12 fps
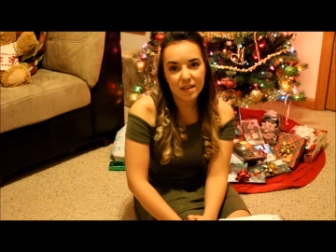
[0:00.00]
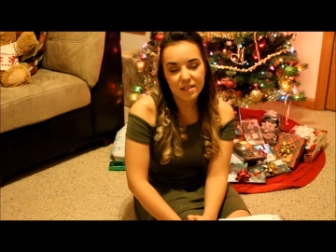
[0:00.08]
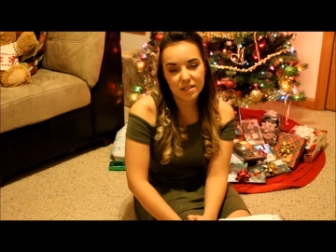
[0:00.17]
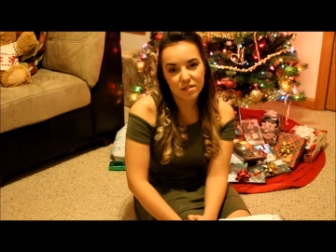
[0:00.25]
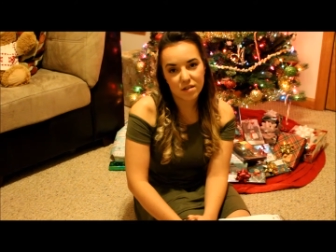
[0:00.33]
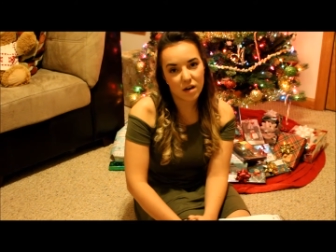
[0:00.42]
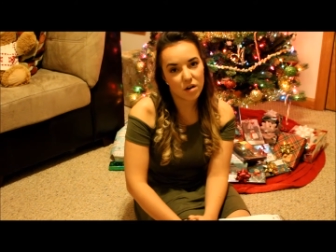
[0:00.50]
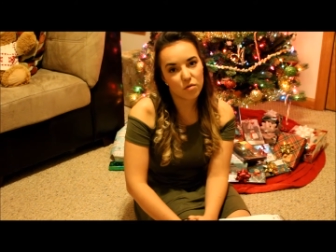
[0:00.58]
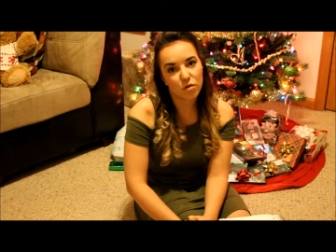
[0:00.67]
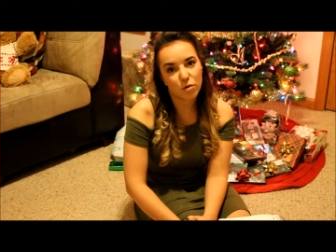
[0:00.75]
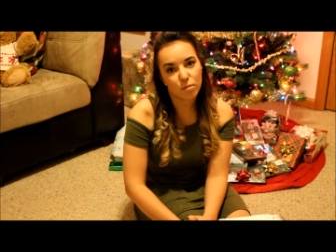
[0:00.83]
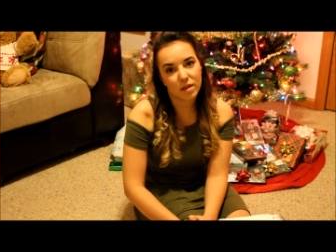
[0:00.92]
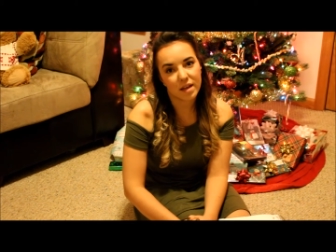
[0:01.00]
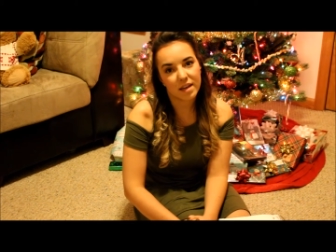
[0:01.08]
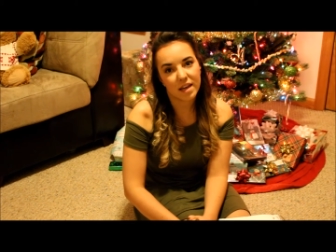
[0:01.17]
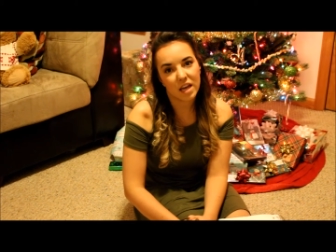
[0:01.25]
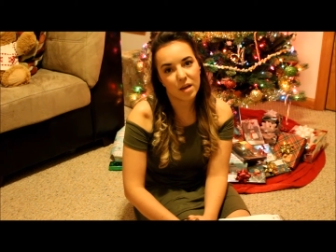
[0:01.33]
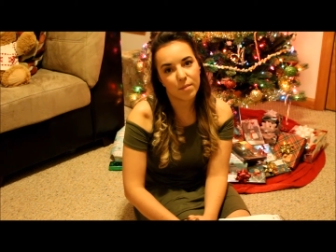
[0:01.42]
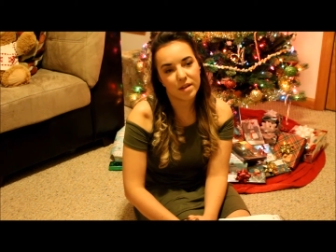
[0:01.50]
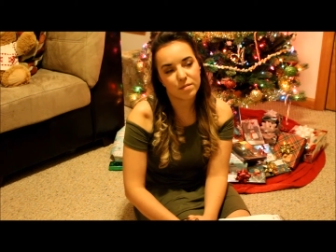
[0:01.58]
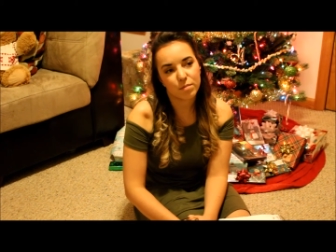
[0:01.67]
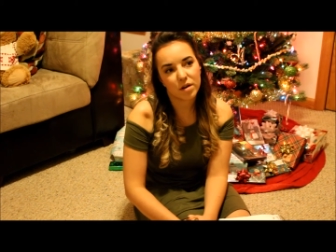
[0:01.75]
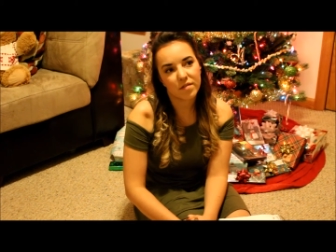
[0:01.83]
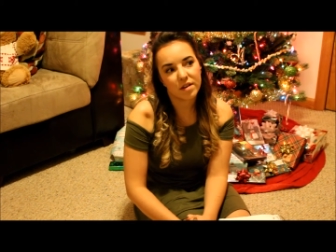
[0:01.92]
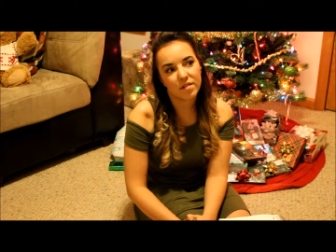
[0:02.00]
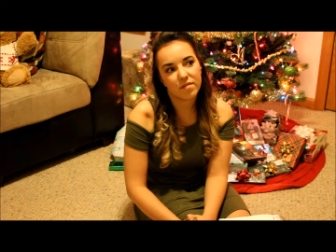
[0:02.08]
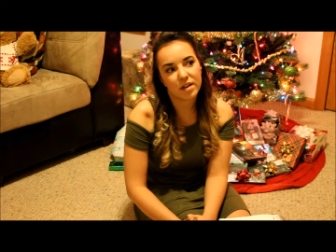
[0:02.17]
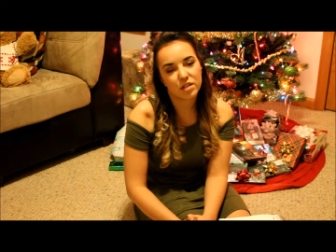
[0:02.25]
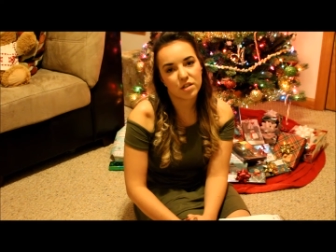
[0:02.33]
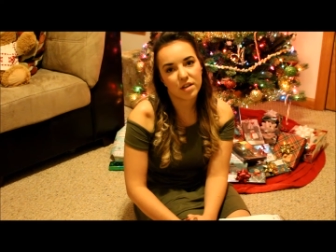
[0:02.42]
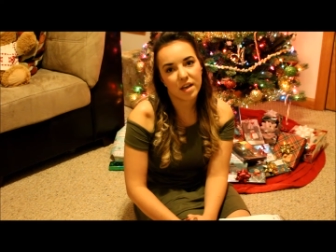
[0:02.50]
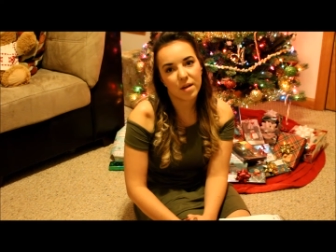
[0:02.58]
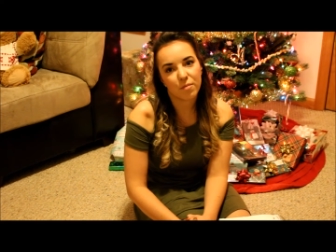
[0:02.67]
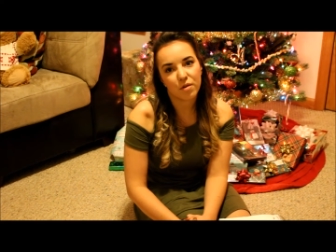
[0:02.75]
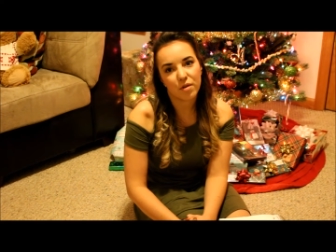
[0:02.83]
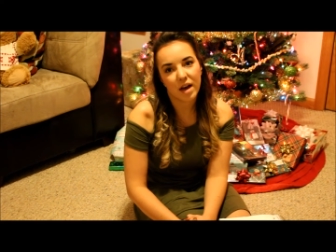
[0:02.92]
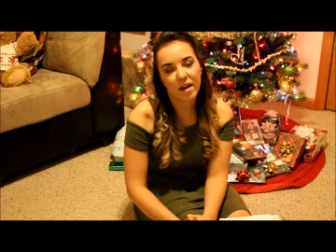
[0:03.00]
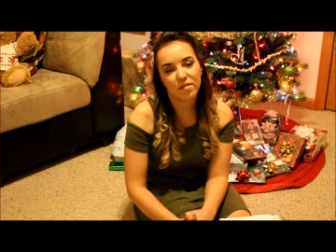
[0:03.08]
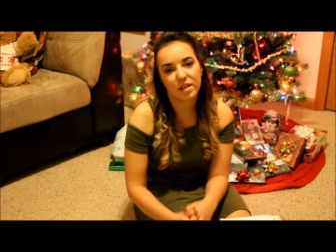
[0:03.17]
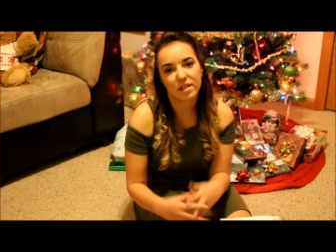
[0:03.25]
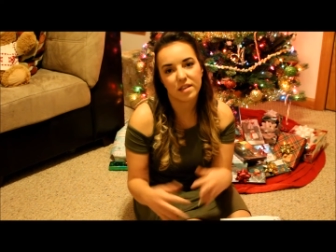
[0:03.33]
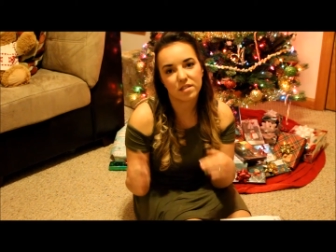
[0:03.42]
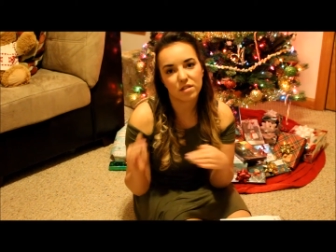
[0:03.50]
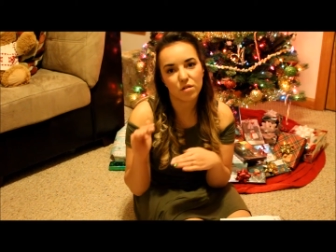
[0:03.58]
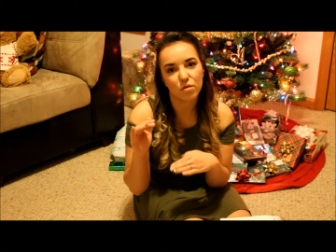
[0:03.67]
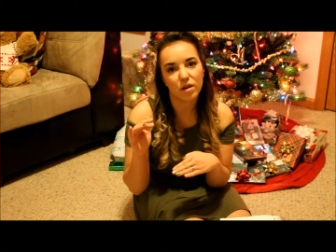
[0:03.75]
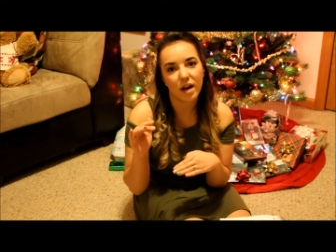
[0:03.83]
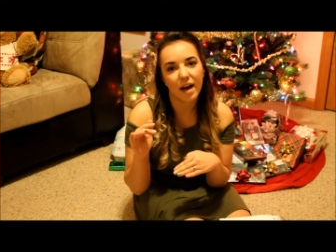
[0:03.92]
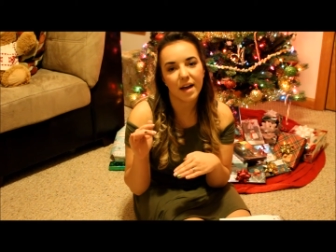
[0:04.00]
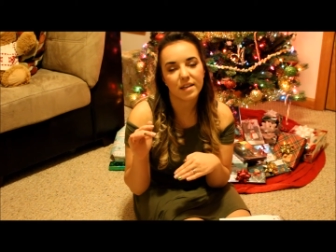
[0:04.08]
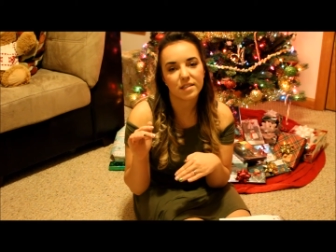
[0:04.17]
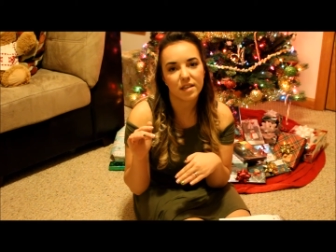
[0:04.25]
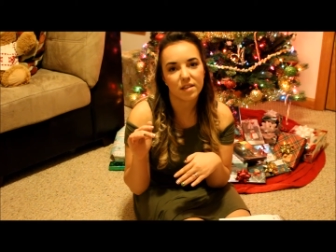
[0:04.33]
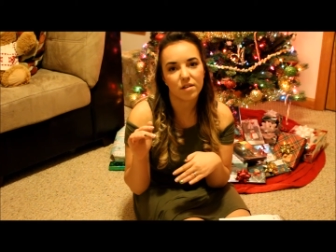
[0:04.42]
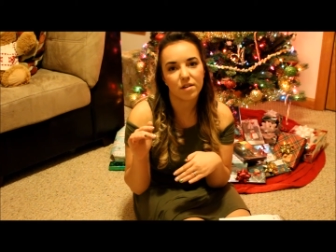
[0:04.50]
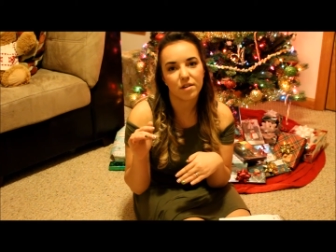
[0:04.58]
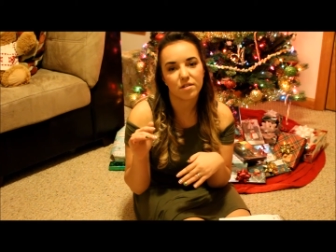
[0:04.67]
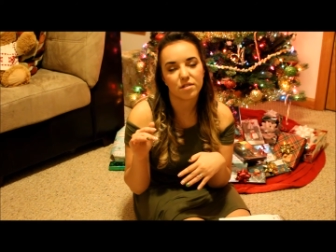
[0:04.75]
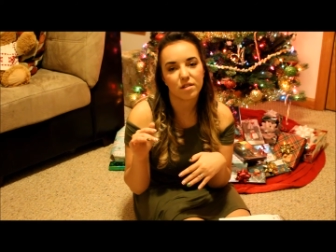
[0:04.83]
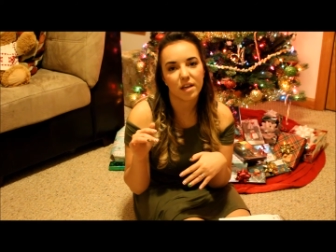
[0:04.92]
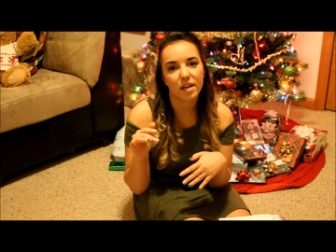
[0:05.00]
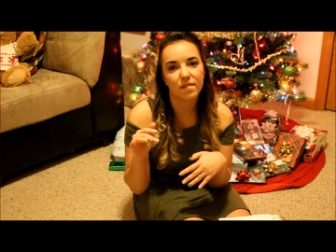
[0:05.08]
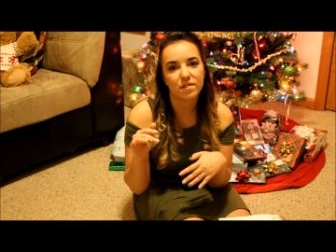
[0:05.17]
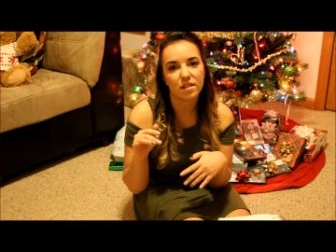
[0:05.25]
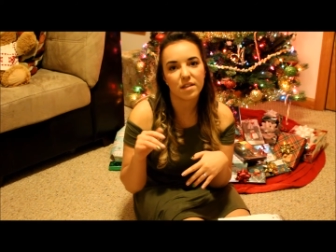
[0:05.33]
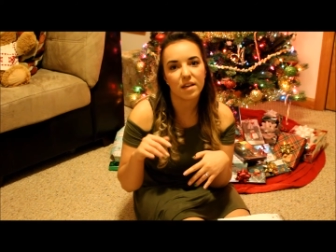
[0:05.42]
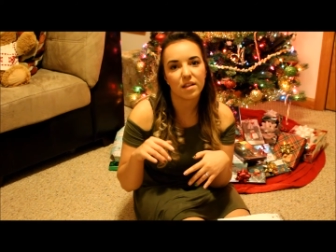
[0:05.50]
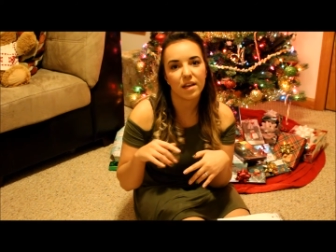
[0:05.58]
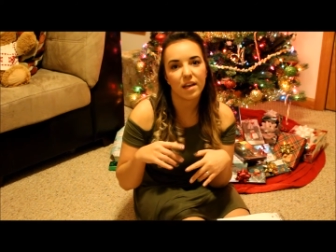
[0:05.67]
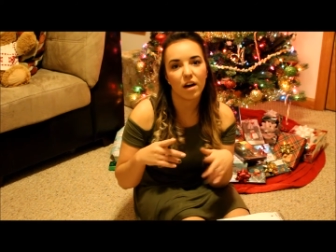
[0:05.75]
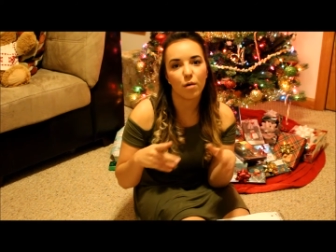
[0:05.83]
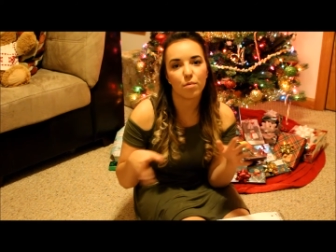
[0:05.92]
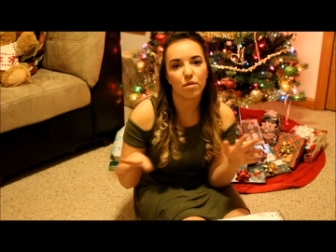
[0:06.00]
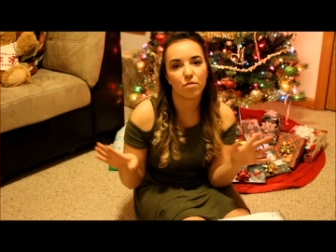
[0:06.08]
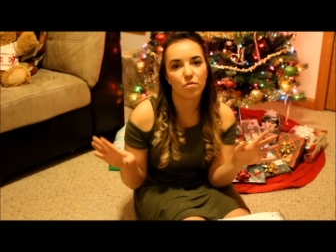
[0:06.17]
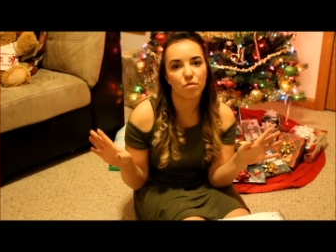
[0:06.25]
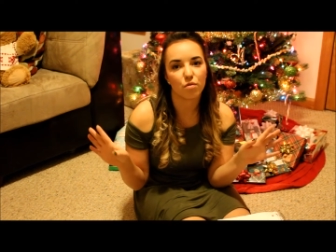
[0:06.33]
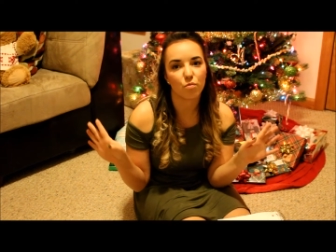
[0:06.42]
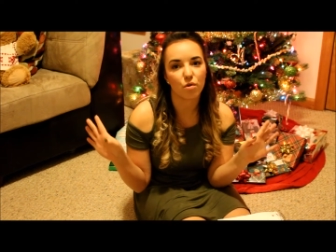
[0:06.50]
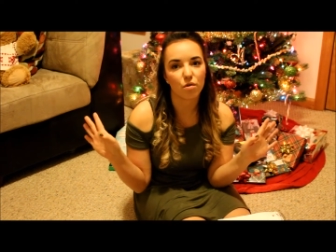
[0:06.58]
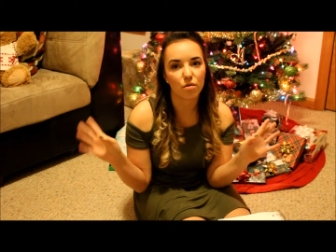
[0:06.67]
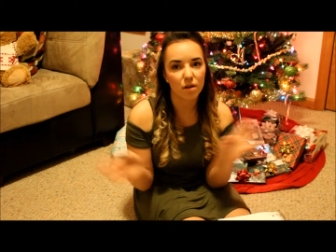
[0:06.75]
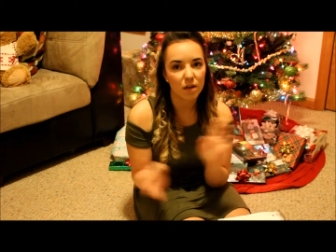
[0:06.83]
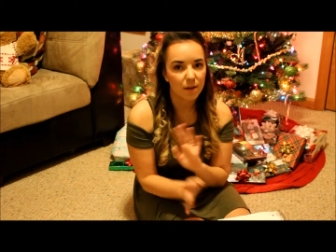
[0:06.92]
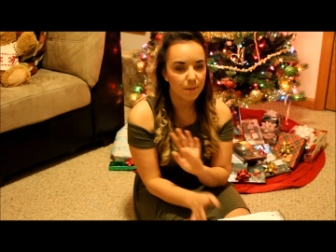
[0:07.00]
this is not a role-playing game it's more of an adventure game where you have like these little guys like that are your slaves and they like help you through the world